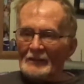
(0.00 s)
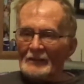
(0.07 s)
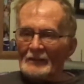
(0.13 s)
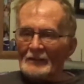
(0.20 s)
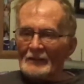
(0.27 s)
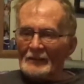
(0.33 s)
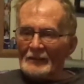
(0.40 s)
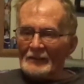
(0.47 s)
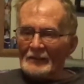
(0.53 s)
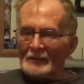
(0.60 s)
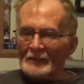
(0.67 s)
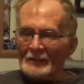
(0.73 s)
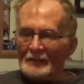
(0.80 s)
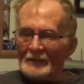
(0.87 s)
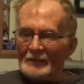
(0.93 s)

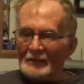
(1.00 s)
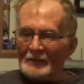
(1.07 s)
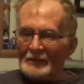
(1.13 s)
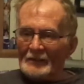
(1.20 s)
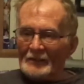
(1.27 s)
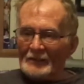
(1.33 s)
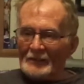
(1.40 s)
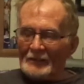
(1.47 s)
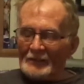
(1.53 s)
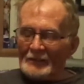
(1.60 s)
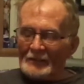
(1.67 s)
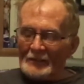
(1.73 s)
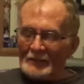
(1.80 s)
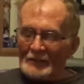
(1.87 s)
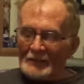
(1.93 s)

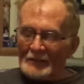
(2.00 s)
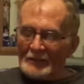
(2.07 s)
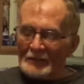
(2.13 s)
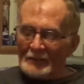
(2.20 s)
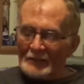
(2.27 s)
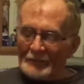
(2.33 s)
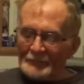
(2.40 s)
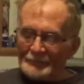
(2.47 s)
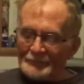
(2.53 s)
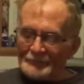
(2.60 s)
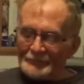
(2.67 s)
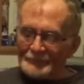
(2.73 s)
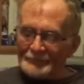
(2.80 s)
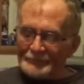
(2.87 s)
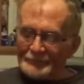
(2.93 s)

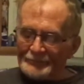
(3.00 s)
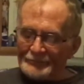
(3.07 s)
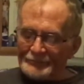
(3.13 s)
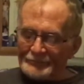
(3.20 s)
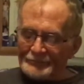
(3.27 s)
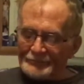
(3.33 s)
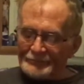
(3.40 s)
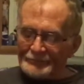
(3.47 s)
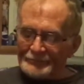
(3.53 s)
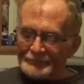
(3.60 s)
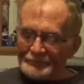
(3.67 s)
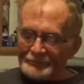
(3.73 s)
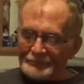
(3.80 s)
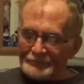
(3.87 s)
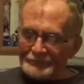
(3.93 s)

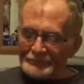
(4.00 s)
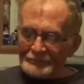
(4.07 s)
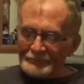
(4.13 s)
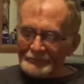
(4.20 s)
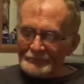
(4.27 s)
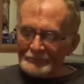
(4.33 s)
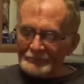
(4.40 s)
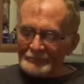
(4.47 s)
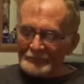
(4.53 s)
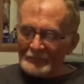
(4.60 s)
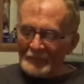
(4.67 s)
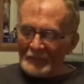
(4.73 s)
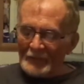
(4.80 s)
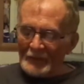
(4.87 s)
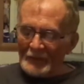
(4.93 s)

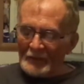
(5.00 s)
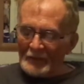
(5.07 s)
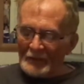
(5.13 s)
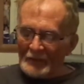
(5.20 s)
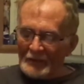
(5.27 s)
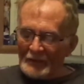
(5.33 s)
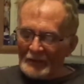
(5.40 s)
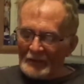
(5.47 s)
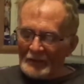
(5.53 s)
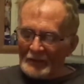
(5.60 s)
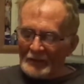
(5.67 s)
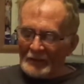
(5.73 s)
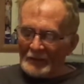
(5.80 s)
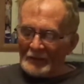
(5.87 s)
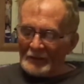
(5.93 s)

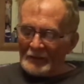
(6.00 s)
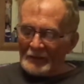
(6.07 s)
No words are spoken by the person on screen.